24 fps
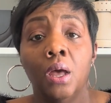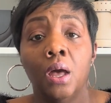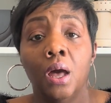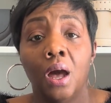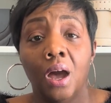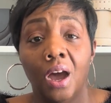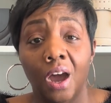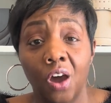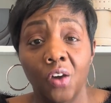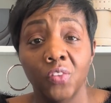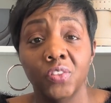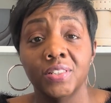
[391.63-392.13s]

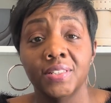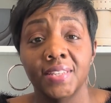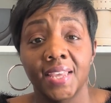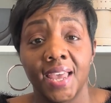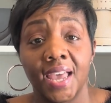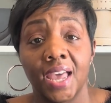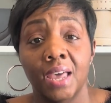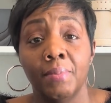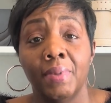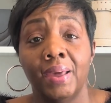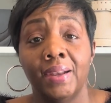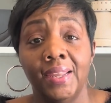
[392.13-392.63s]
all the
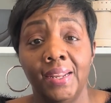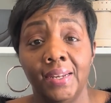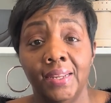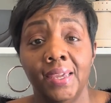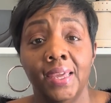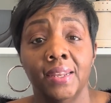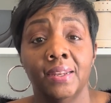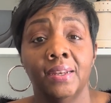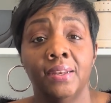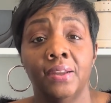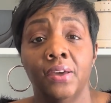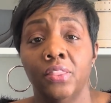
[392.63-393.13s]
time. I need to get
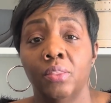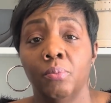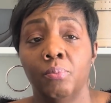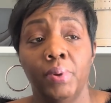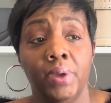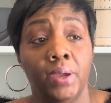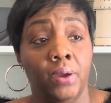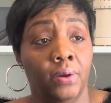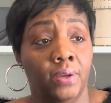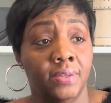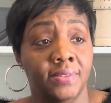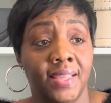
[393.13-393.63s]
another
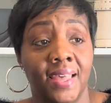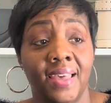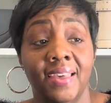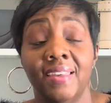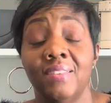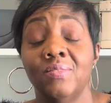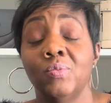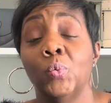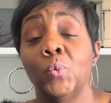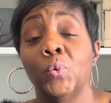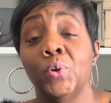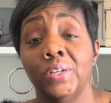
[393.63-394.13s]
pair because I
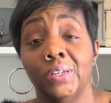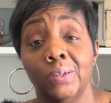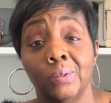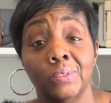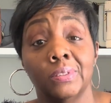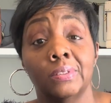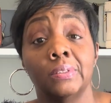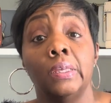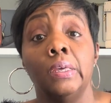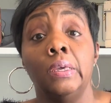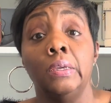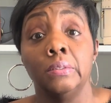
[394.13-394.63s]
have worn those
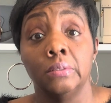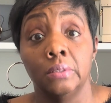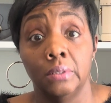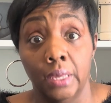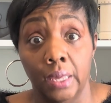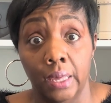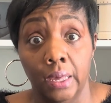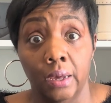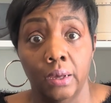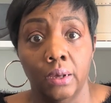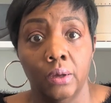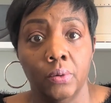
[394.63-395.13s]
things
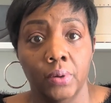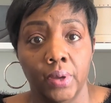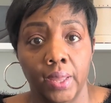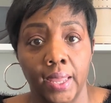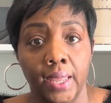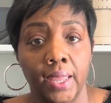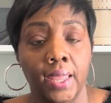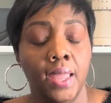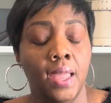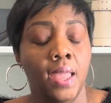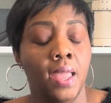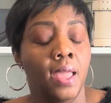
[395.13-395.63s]
down,
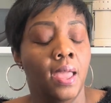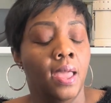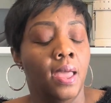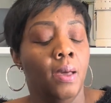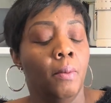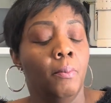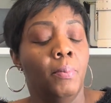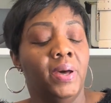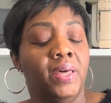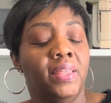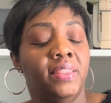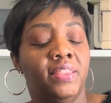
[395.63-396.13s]
okay?
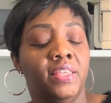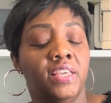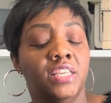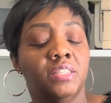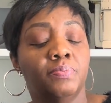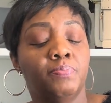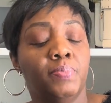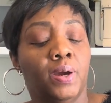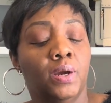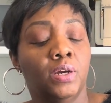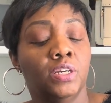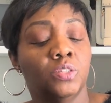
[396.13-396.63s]
But this
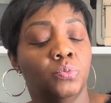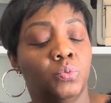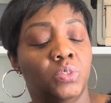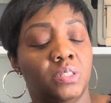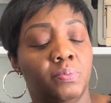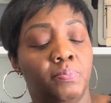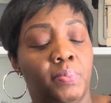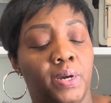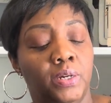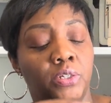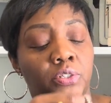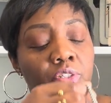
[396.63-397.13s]
purse was
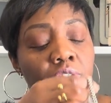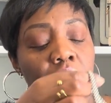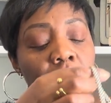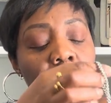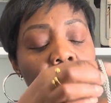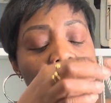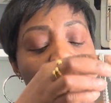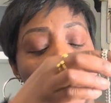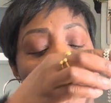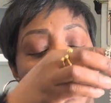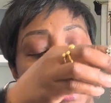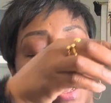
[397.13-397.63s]
purchased
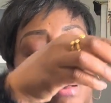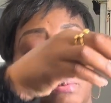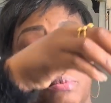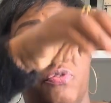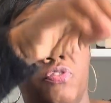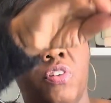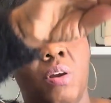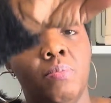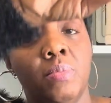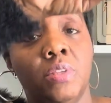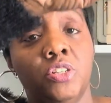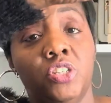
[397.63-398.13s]

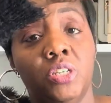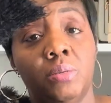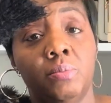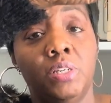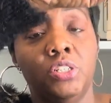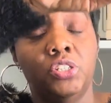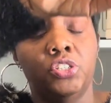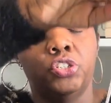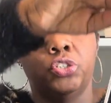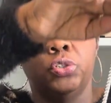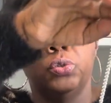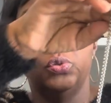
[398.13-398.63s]
from the Jimmy
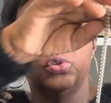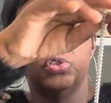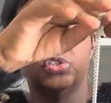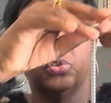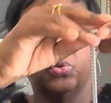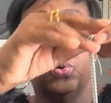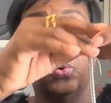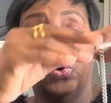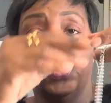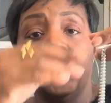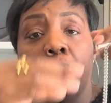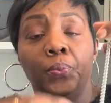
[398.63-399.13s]
Choo
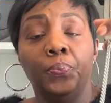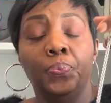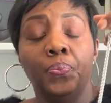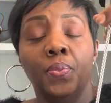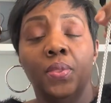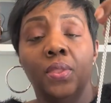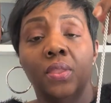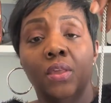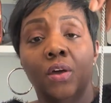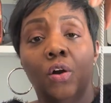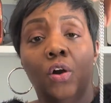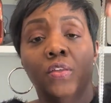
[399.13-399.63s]
store
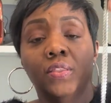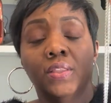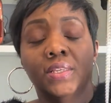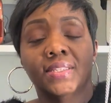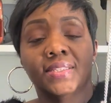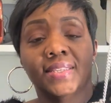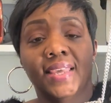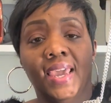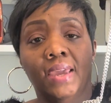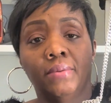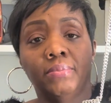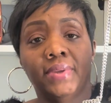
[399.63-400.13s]
on the
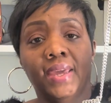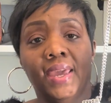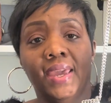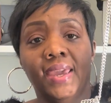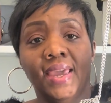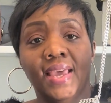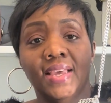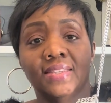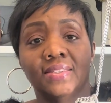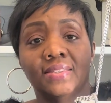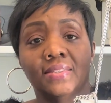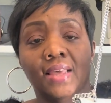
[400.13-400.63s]
same day
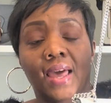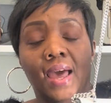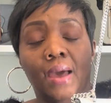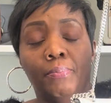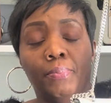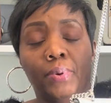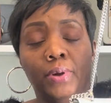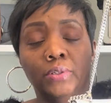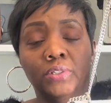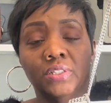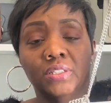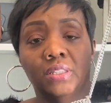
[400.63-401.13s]
as I
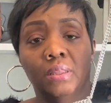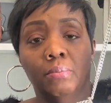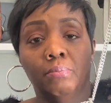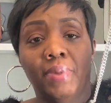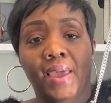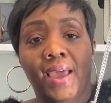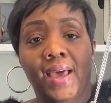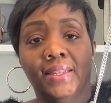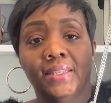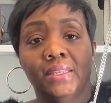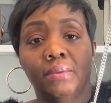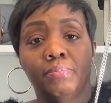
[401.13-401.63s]
purchased the
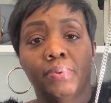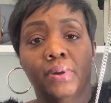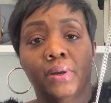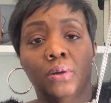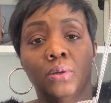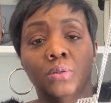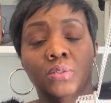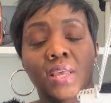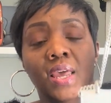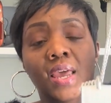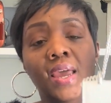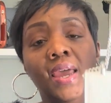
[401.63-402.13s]
Bally
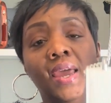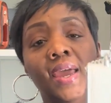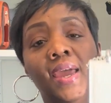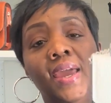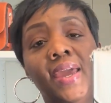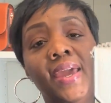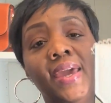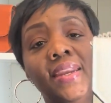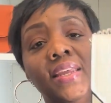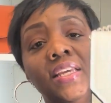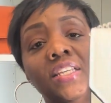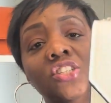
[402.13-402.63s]
purse.
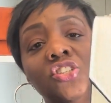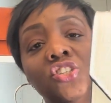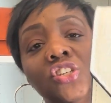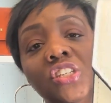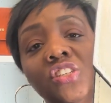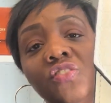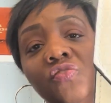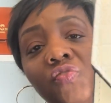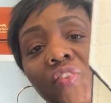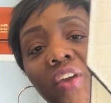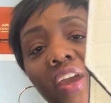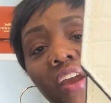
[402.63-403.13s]
And it's just
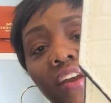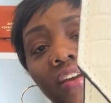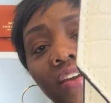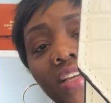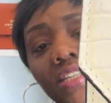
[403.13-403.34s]
very